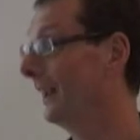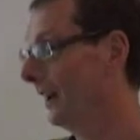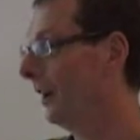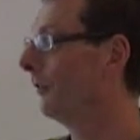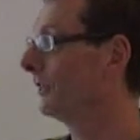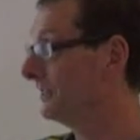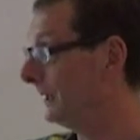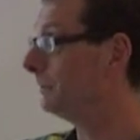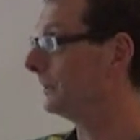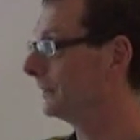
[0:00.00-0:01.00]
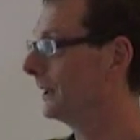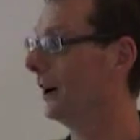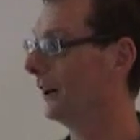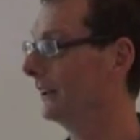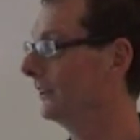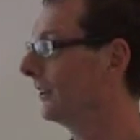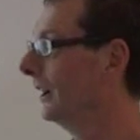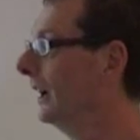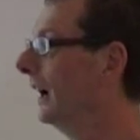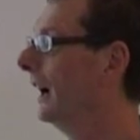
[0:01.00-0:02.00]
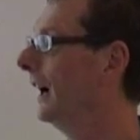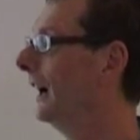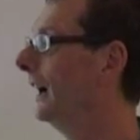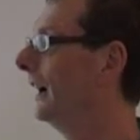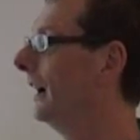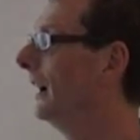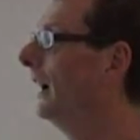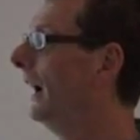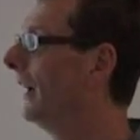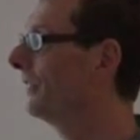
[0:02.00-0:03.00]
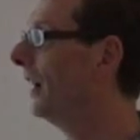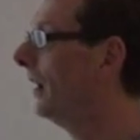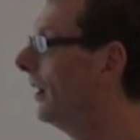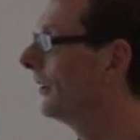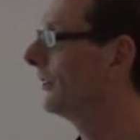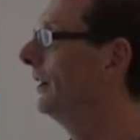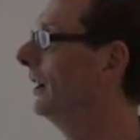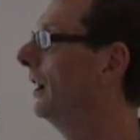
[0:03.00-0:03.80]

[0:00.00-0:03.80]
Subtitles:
of a deep kind at the heart